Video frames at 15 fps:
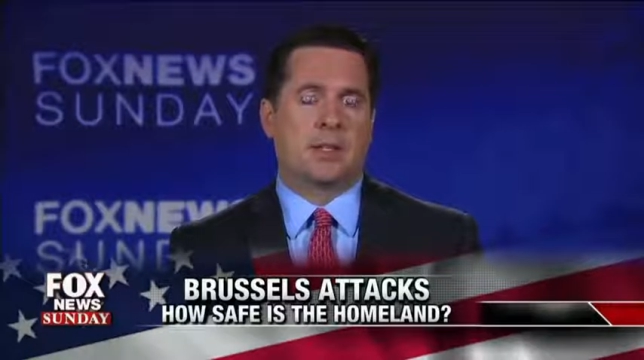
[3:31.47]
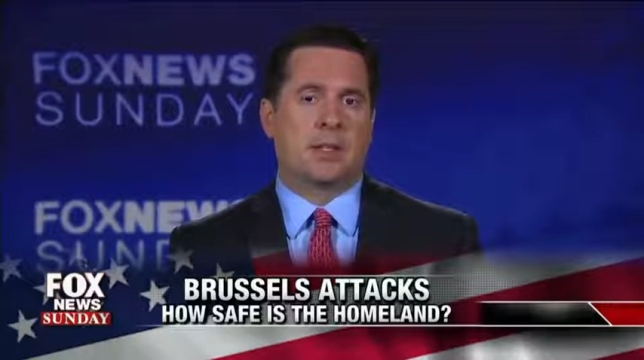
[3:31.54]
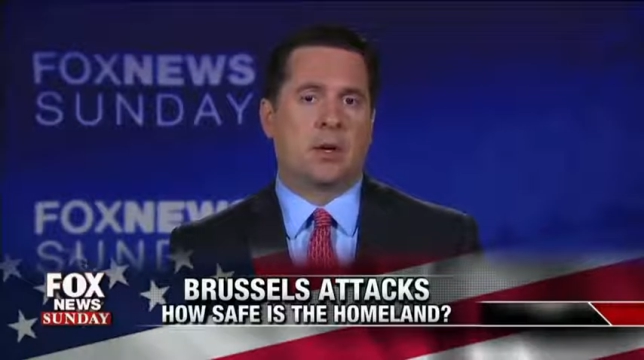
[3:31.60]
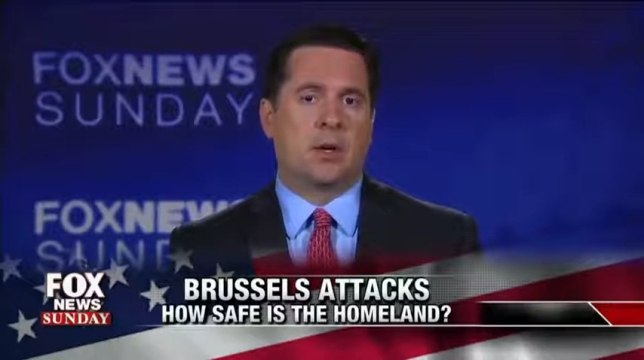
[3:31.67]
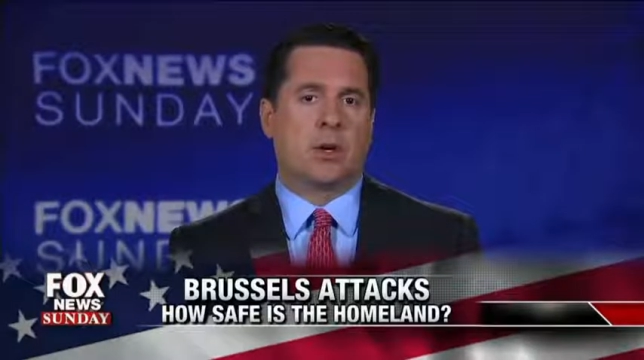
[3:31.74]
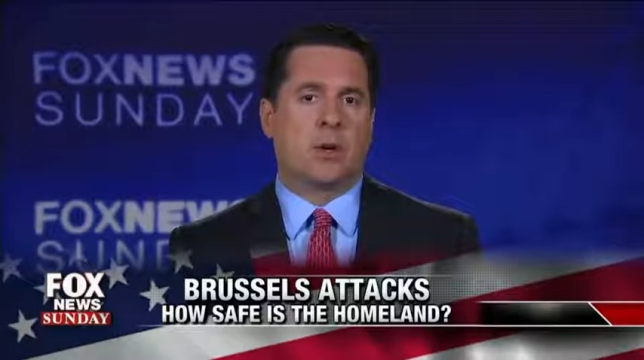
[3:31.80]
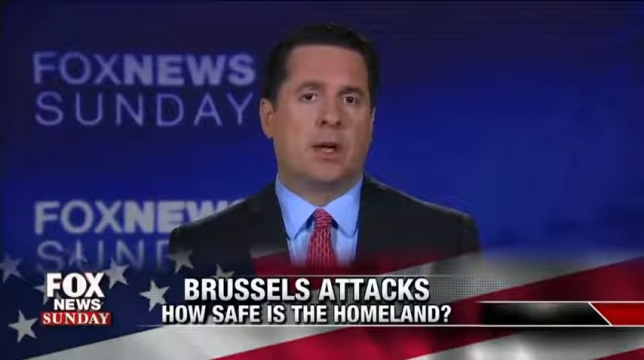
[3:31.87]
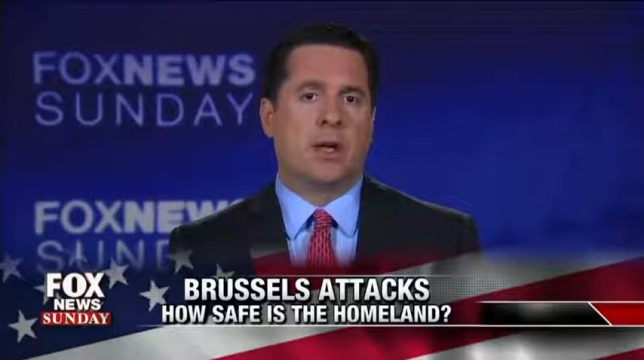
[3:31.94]

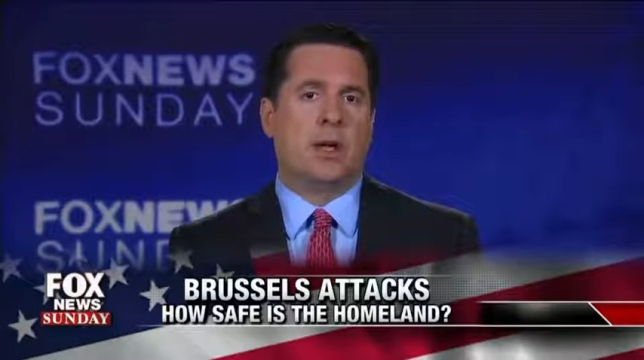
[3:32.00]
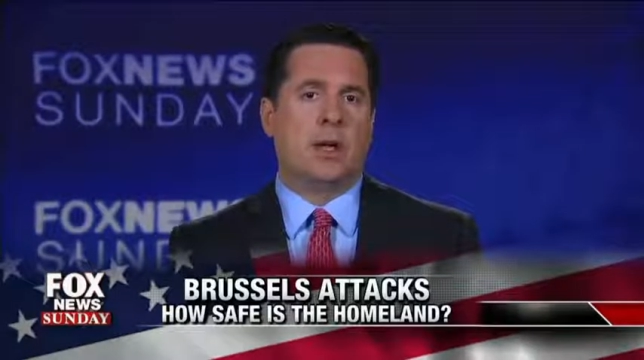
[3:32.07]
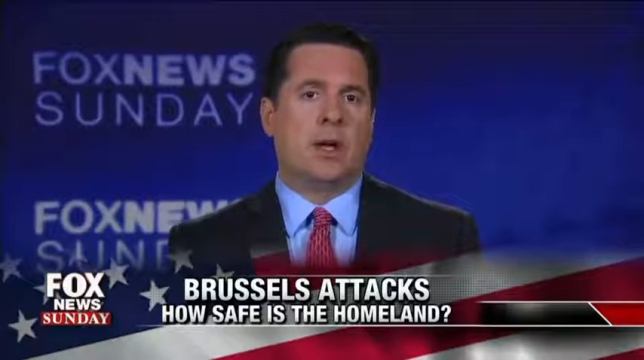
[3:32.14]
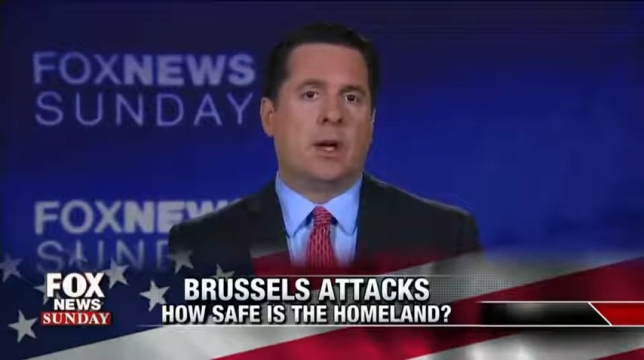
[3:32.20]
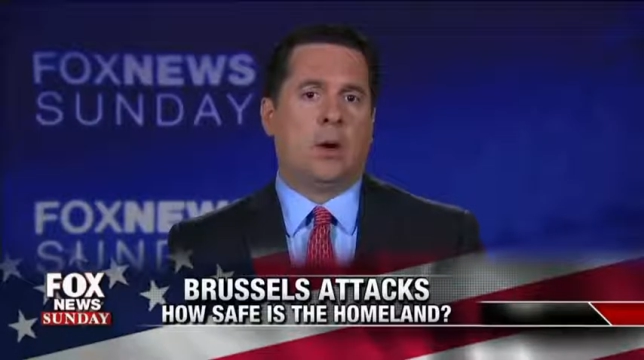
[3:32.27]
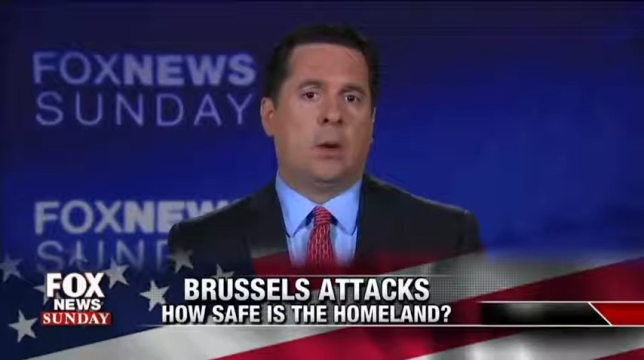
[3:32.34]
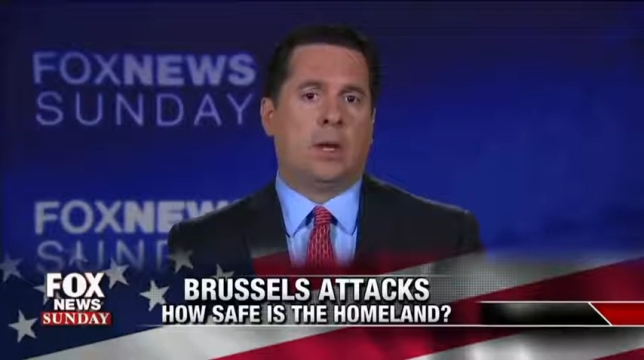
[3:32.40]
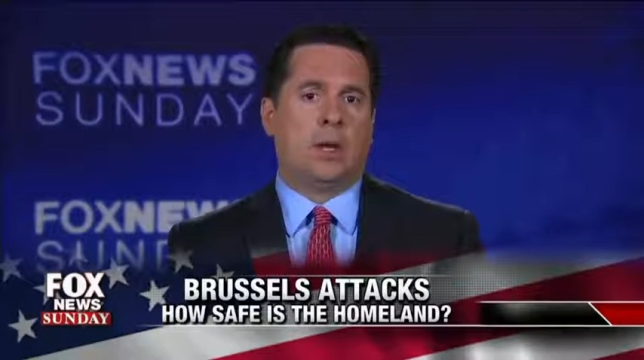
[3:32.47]
So
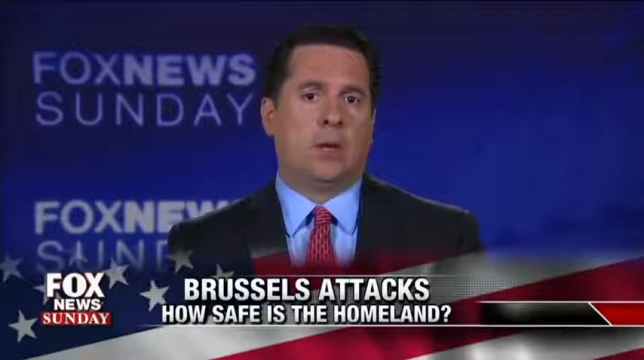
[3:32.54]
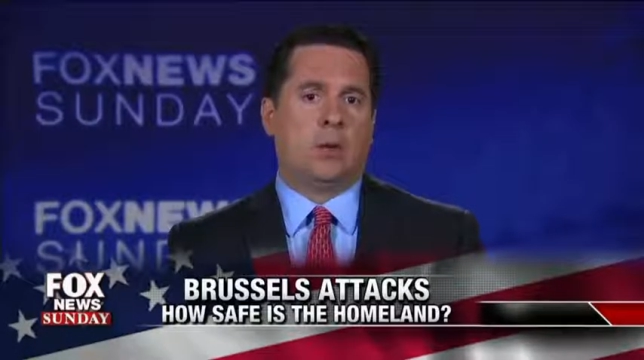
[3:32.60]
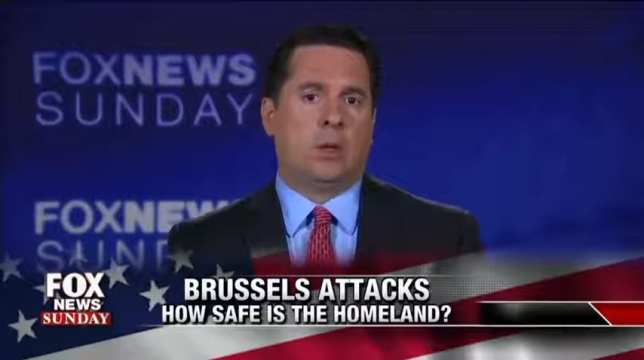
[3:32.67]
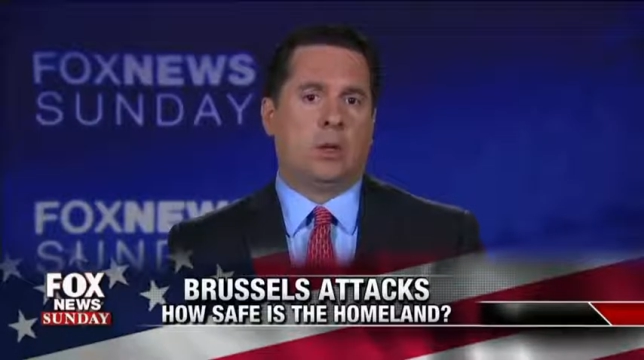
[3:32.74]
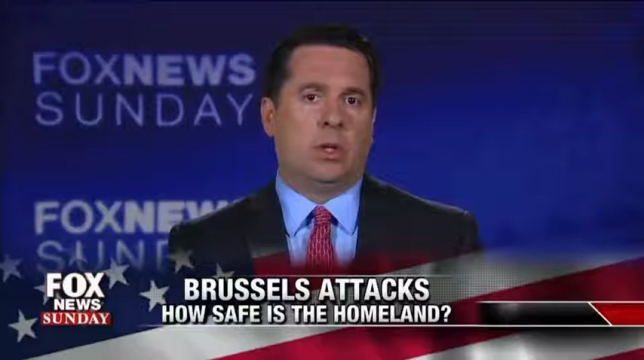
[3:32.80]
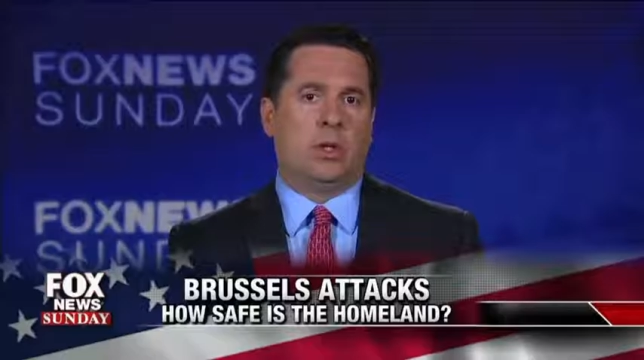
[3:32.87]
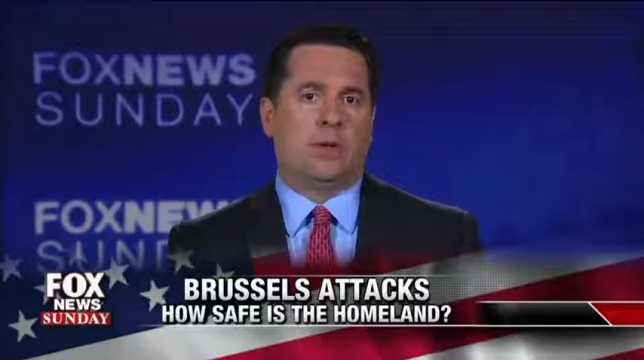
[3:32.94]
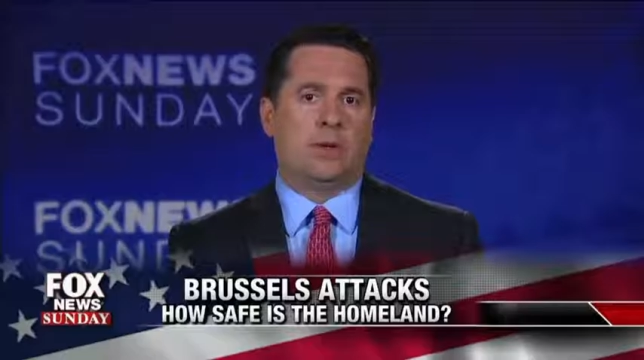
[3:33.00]
when you
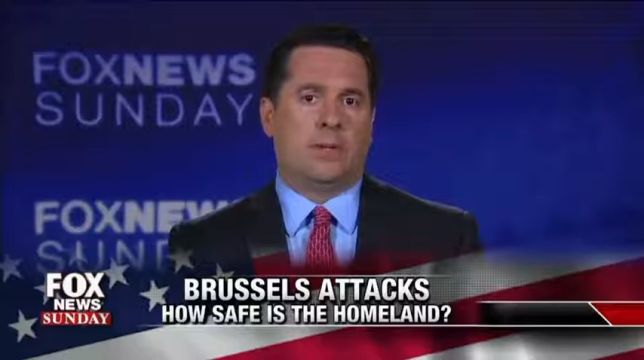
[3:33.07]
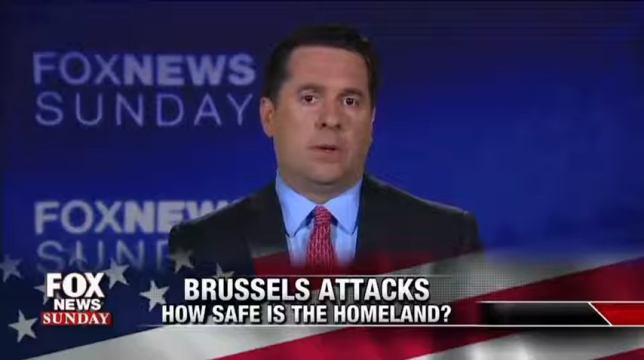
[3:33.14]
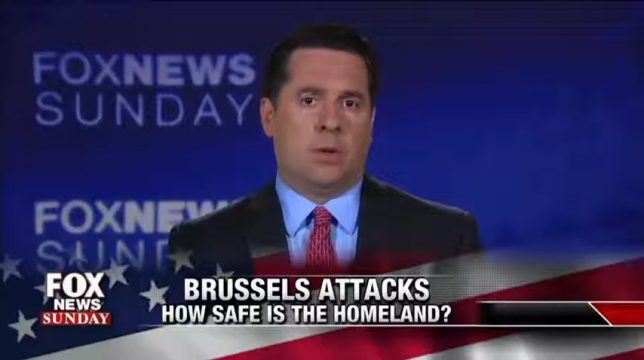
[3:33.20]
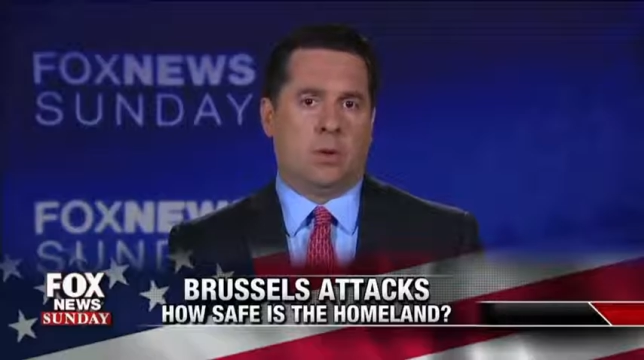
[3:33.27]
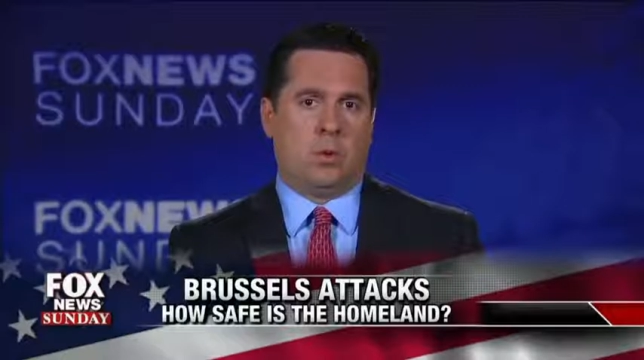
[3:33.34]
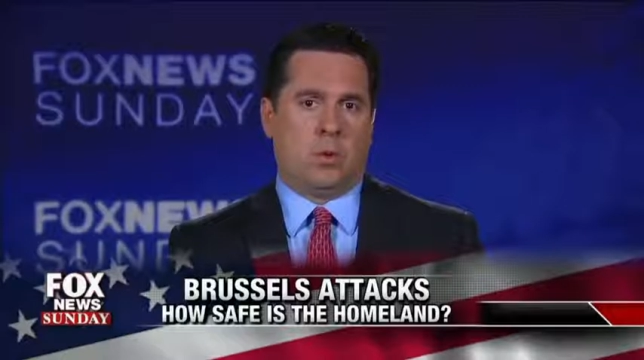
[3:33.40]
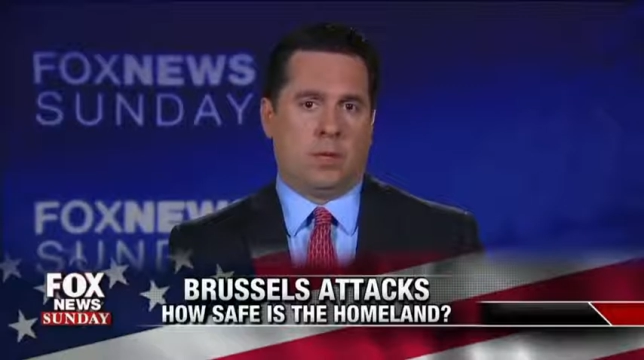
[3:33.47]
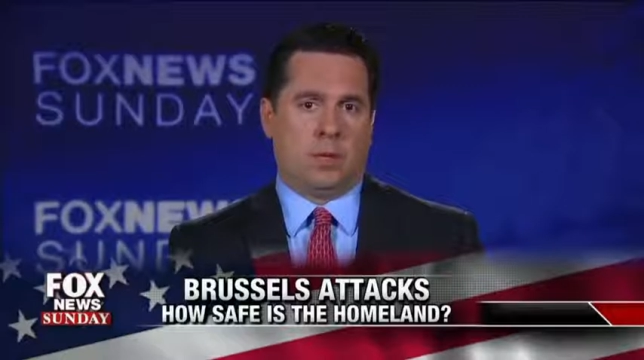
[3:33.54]
look
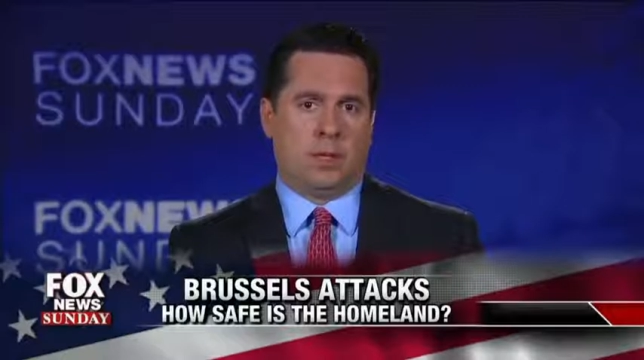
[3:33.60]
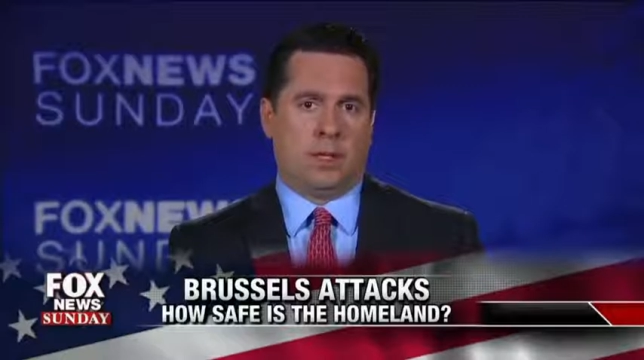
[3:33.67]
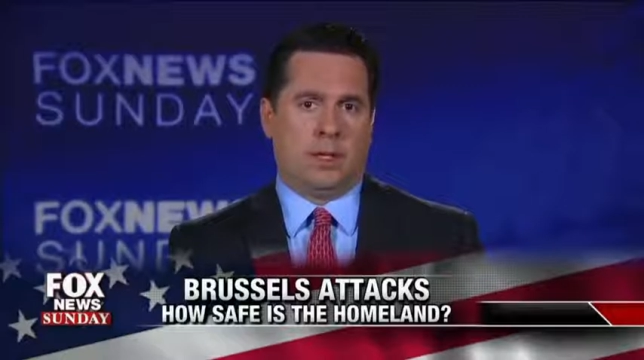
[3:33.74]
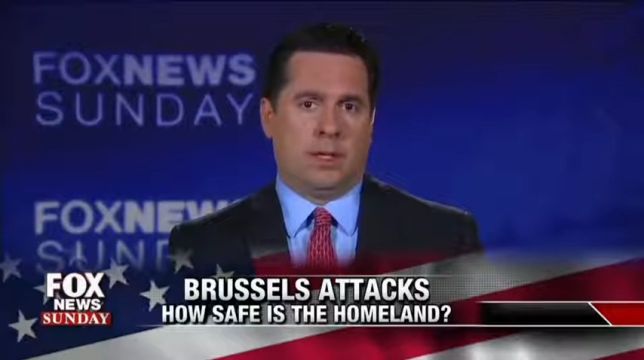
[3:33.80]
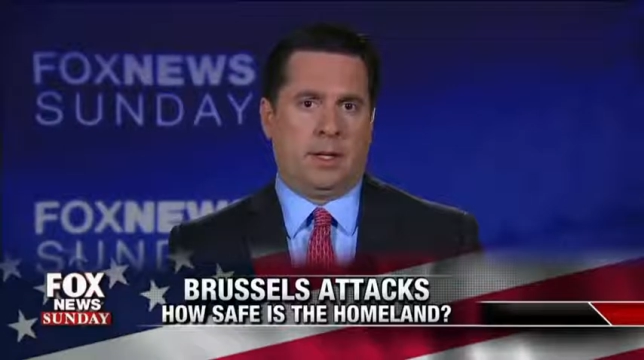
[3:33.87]
forward,